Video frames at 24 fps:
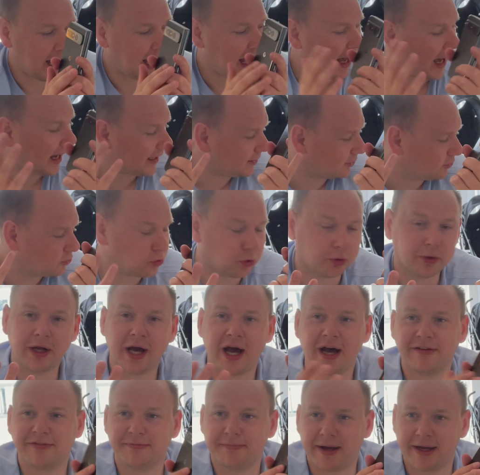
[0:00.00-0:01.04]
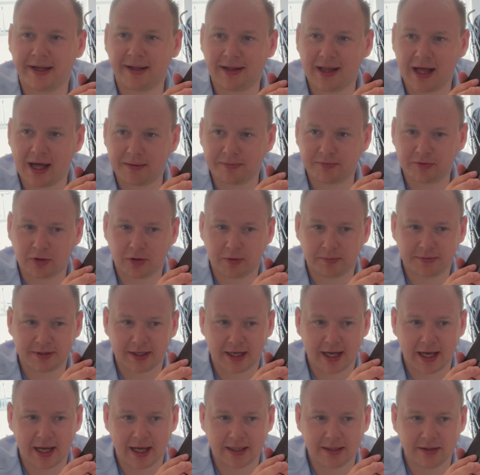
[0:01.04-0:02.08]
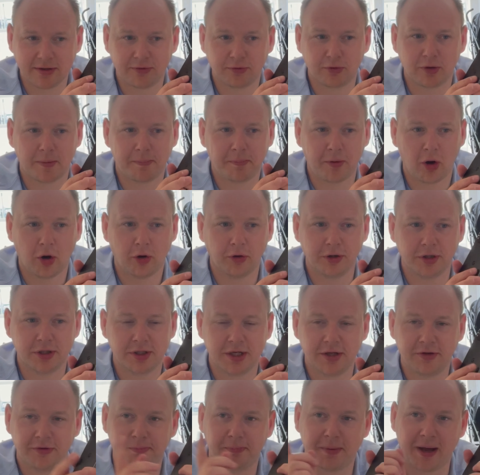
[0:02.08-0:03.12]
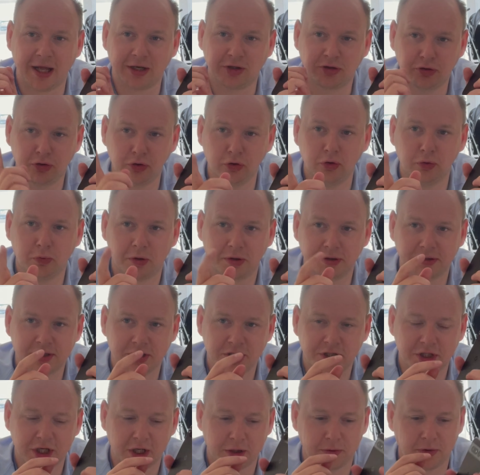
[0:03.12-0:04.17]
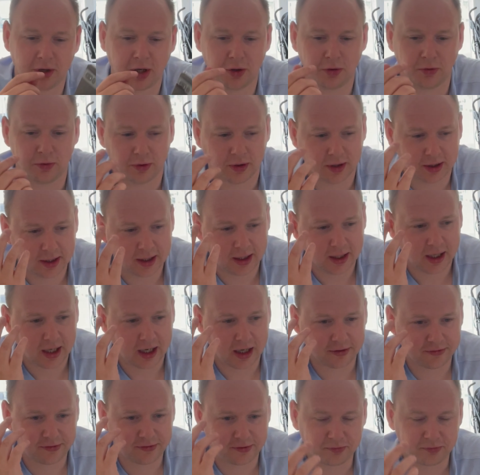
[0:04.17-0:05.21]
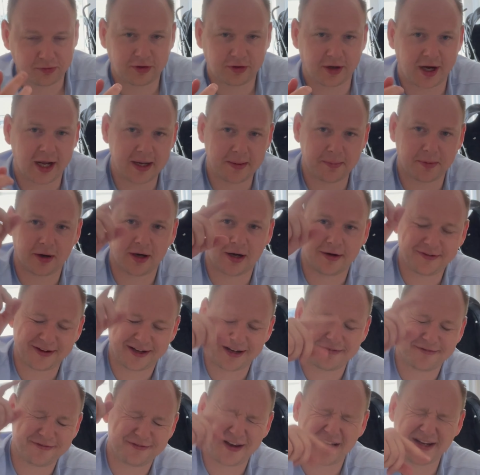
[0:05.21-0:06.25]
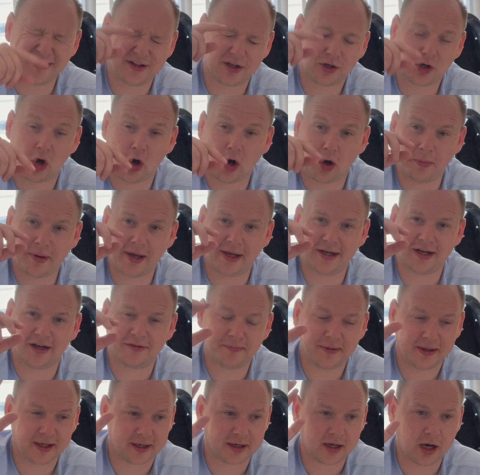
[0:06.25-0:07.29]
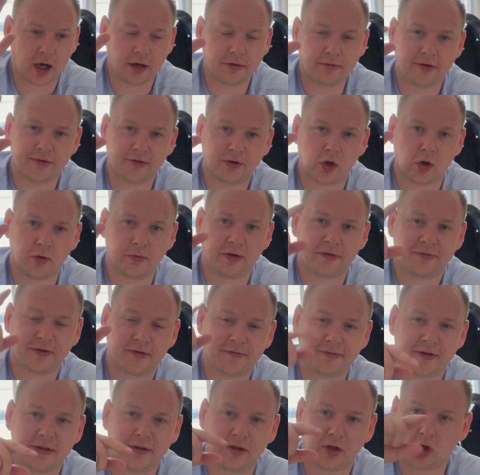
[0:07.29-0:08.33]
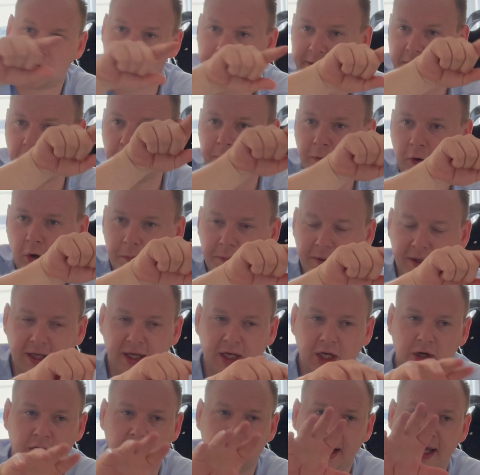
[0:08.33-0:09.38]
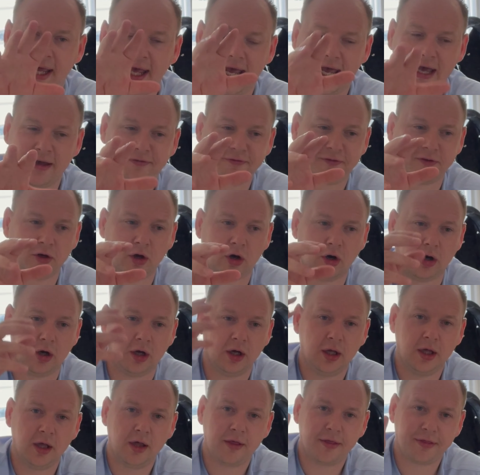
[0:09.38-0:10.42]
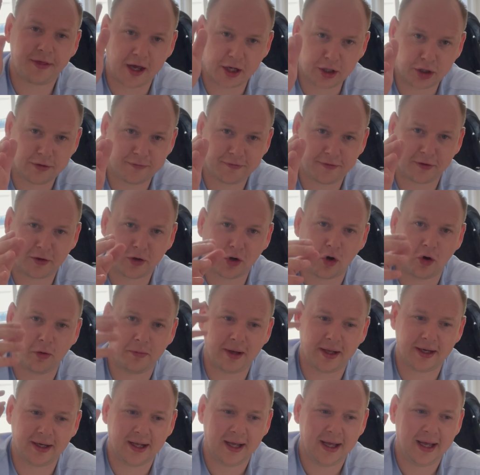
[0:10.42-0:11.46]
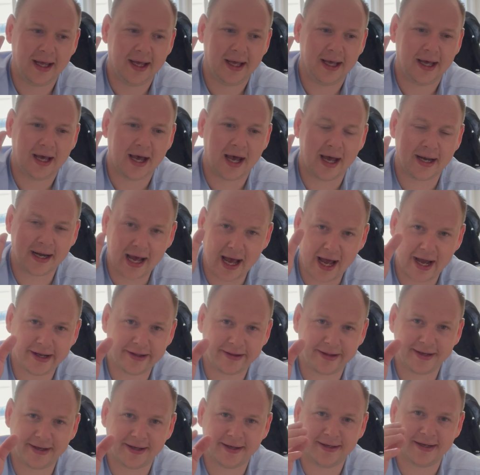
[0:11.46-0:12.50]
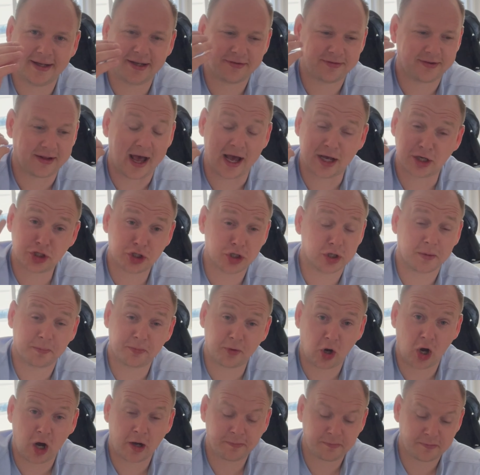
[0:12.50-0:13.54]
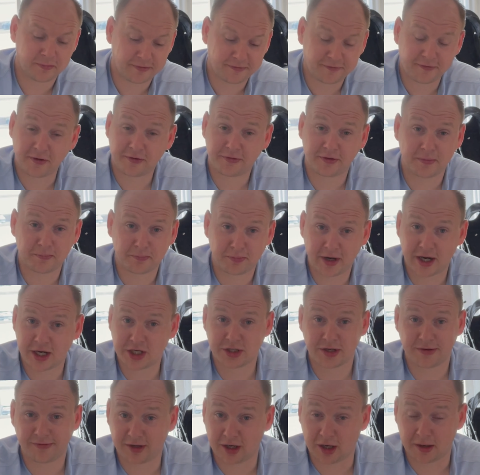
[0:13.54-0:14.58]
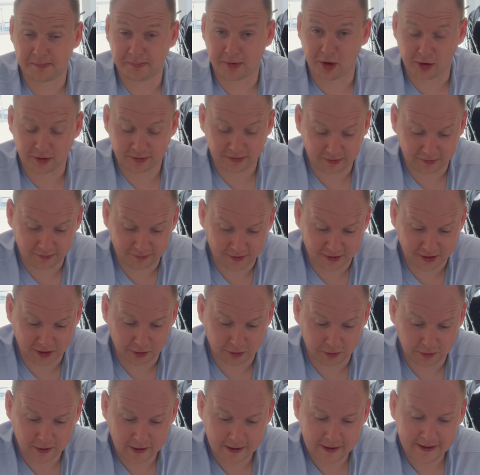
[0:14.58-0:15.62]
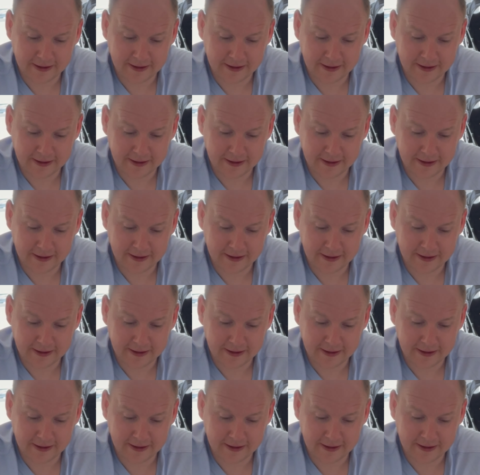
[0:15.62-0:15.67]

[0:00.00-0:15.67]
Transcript: I don't have my laptop to hand, so apologies, but I do want to shout out a subscriber. If I can find the comment, I've been getting hundreds of comments. If I can find the comment, I'll pop it here. If not, thank you for the comment and highlighting this. I should have brought up my first impressions and unboxing video.